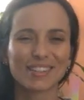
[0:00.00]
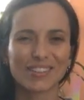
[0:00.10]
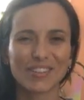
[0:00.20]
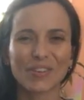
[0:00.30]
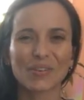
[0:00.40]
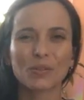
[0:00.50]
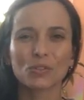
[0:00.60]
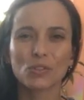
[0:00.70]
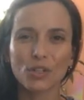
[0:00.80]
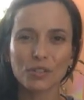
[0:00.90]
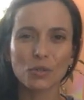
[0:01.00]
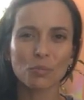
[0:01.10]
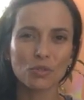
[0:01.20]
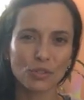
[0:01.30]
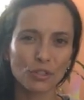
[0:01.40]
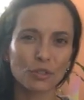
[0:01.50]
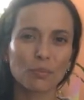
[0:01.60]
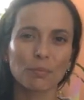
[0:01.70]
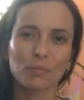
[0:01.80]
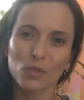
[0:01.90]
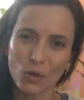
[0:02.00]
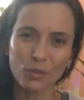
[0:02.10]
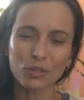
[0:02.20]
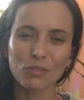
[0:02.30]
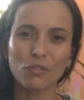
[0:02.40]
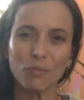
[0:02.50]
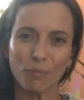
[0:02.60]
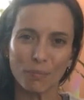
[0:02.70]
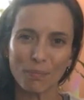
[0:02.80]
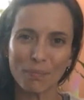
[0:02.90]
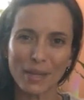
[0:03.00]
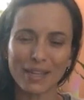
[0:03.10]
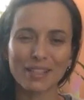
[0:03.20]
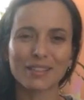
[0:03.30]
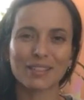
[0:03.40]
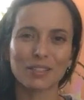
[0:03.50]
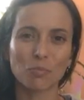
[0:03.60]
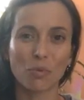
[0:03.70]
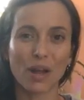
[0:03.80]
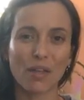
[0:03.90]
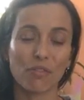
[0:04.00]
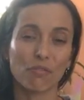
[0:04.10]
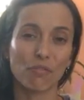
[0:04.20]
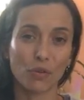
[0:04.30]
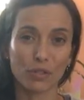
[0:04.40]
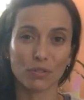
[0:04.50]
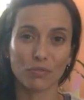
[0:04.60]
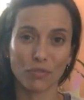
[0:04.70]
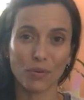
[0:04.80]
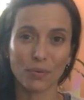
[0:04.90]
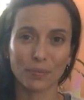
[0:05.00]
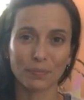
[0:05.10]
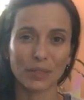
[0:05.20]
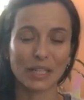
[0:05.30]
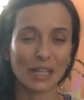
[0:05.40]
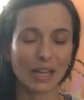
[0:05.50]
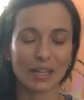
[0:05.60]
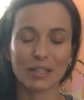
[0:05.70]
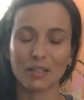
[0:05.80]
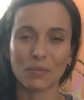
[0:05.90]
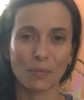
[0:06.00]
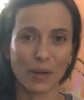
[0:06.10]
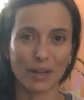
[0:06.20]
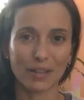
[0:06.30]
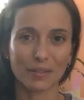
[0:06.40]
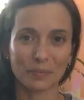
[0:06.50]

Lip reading: So just observe, don't make this breath forceful in any way.